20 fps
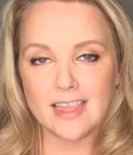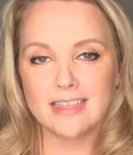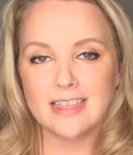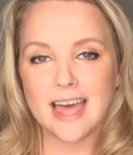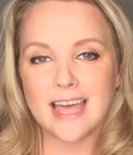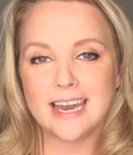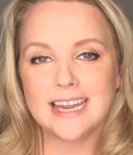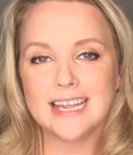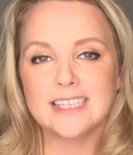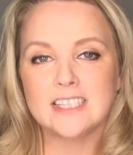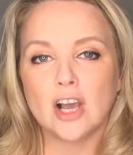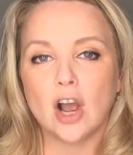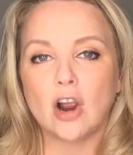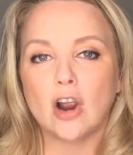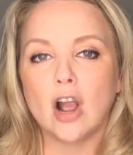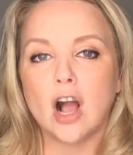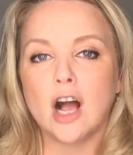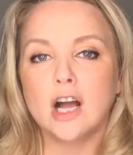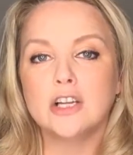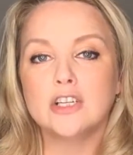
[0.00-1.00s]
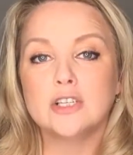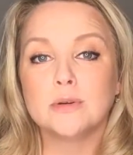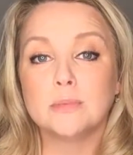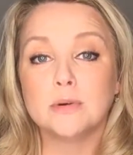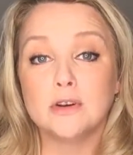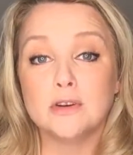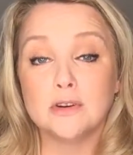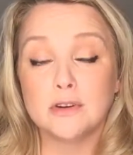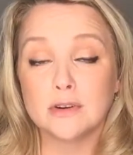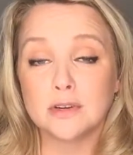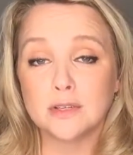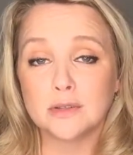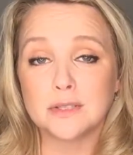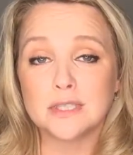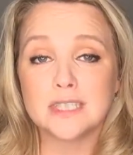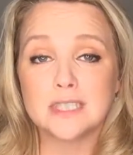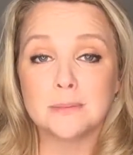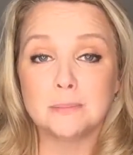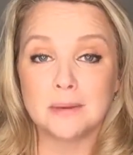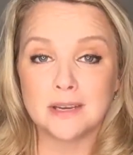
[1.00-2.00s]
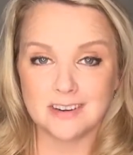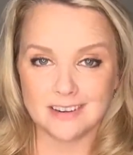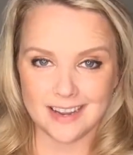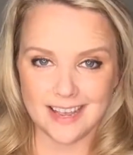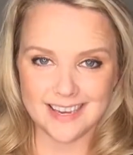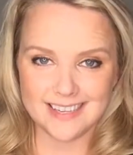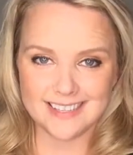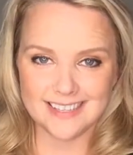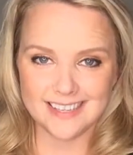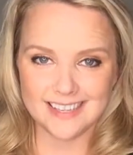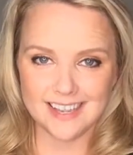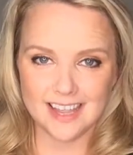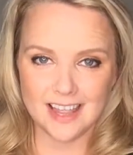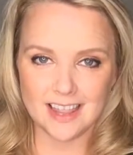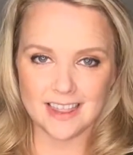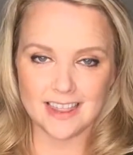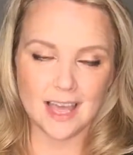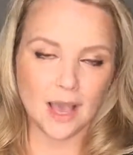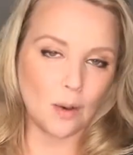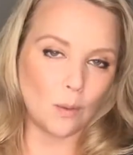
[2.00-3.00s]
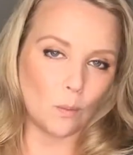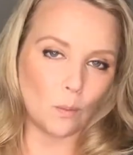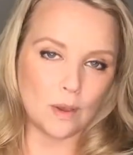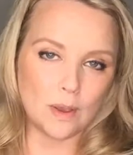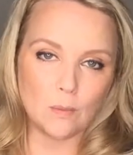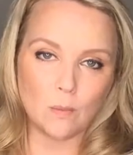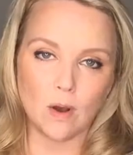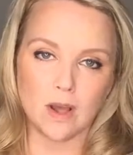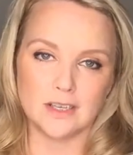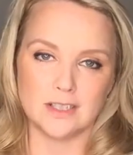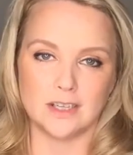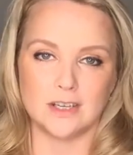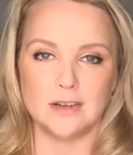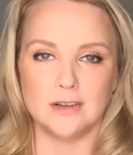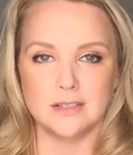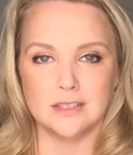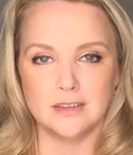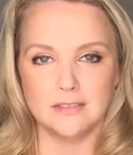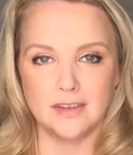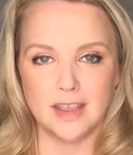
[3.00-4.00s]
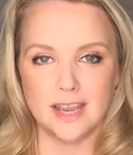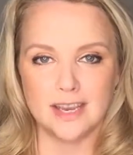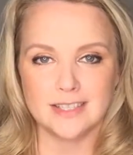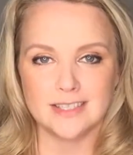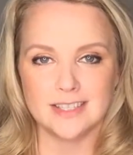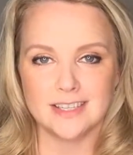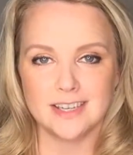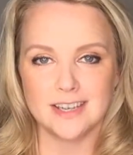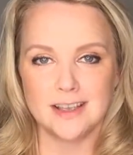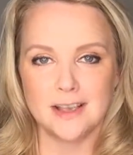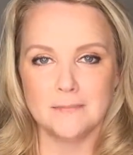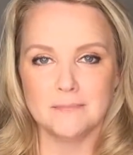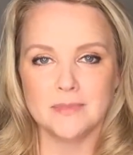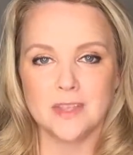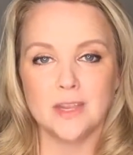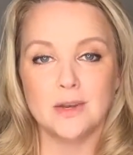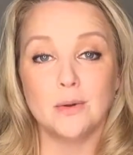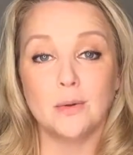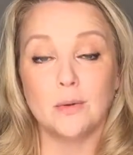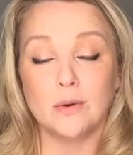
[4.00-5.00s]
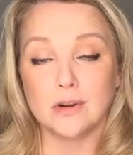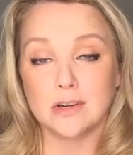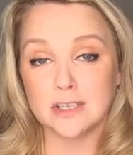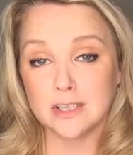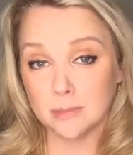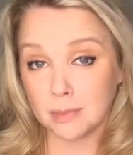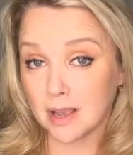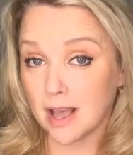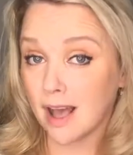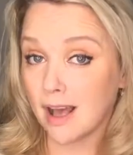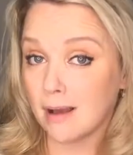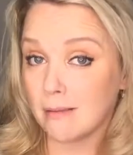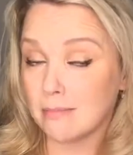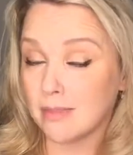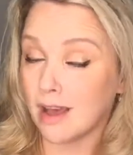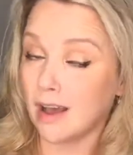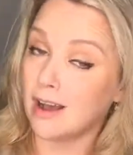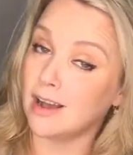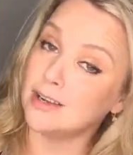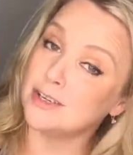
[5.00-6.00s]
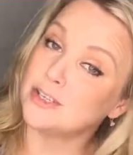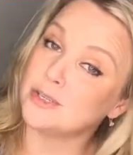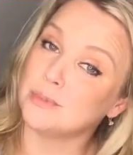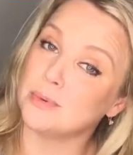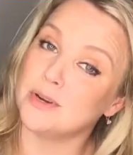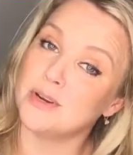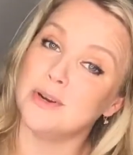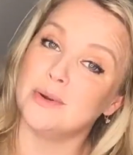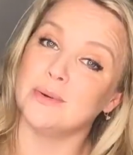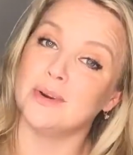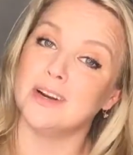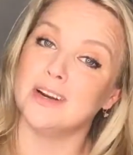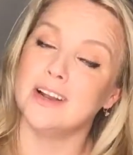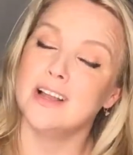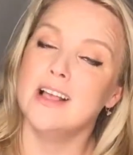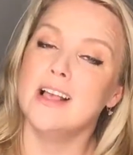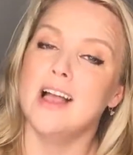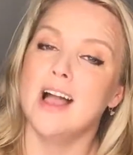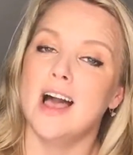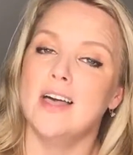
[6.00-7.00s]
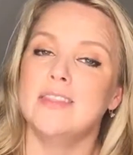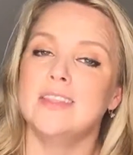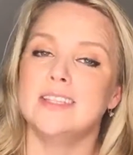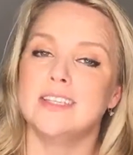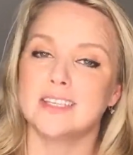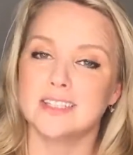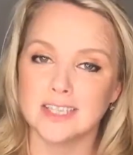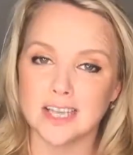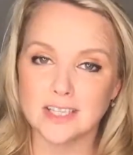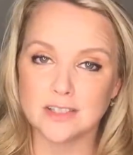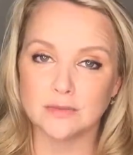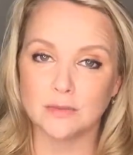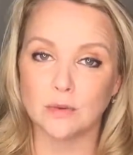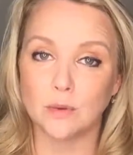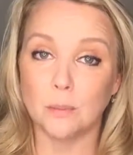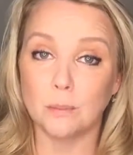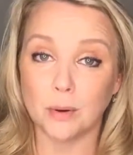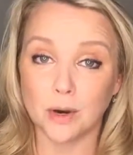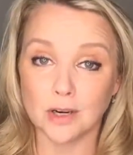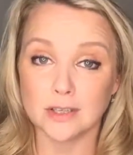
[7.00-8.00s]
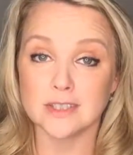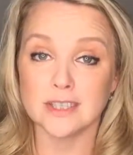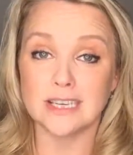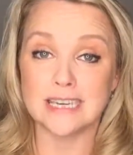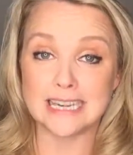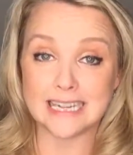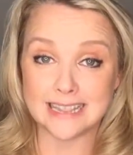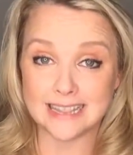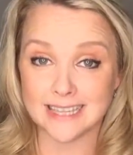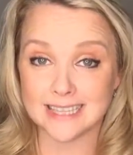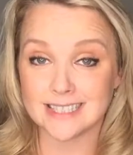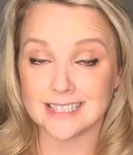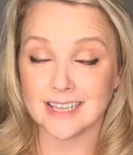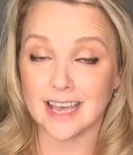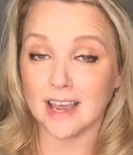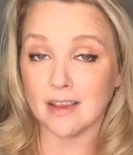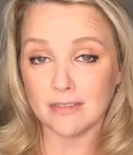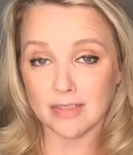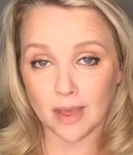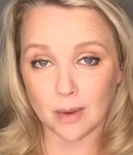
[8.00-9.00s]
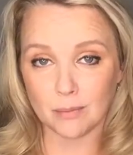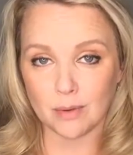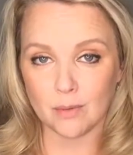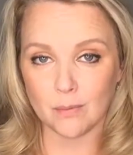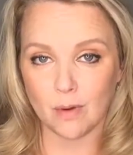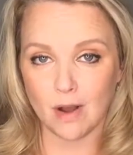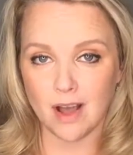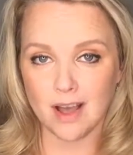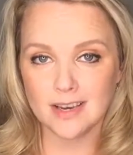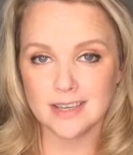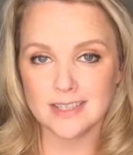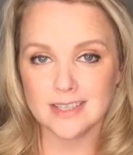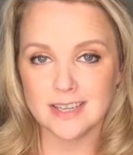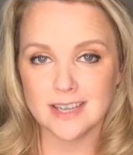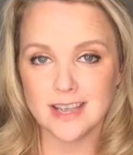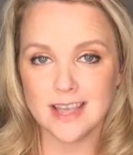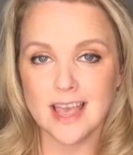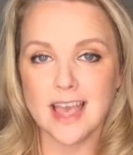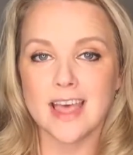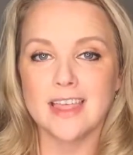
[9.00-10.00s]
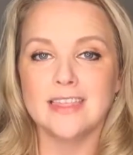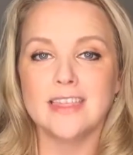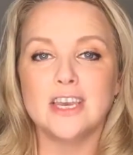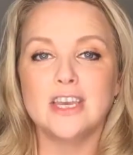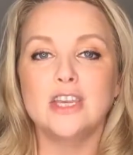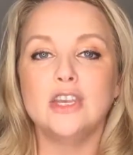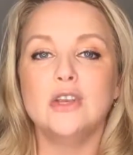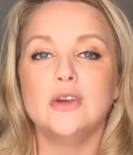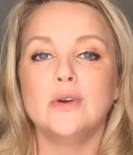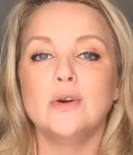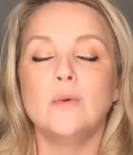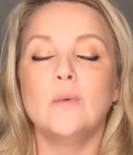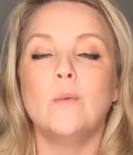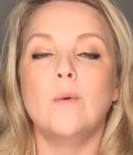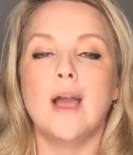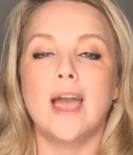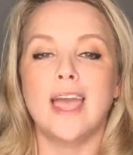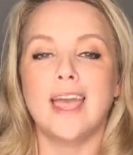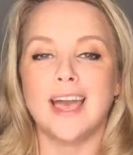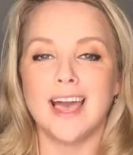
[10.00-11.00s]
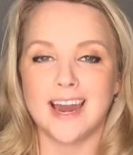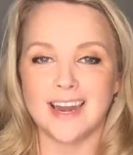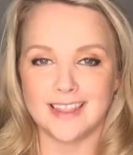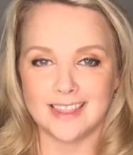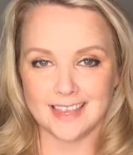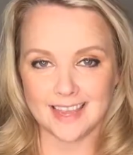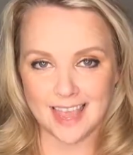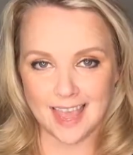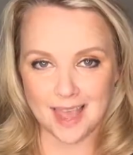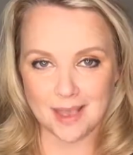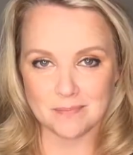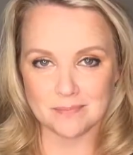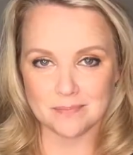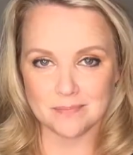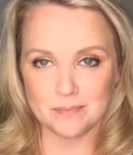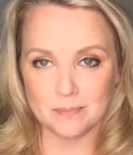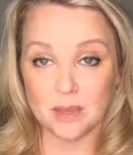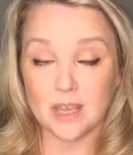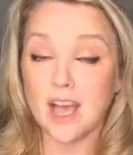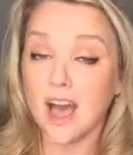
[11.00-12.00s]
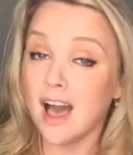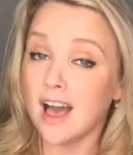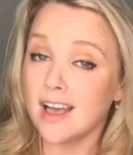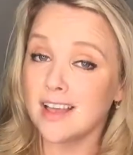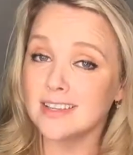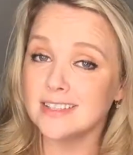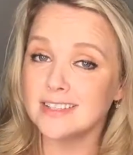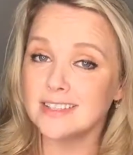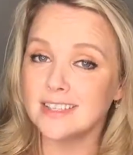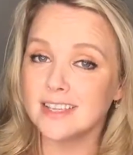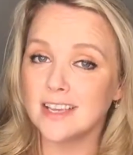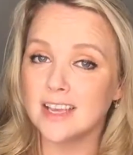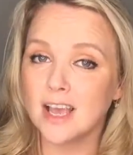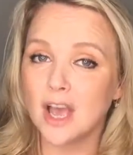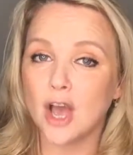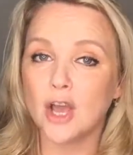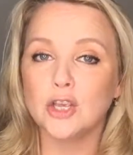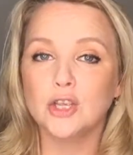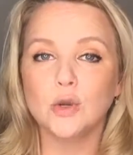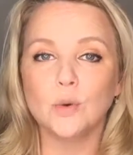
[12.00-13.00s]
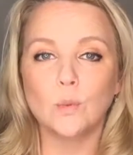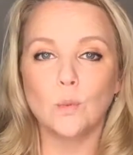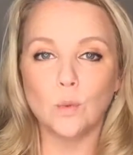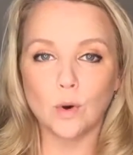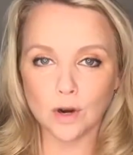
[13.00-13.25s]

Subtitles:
that it's our entrepreneurial spirit that we want to cultivate in order to become the entrepreneur and the successful person in this life that we want, then you're way ahead of the game, because your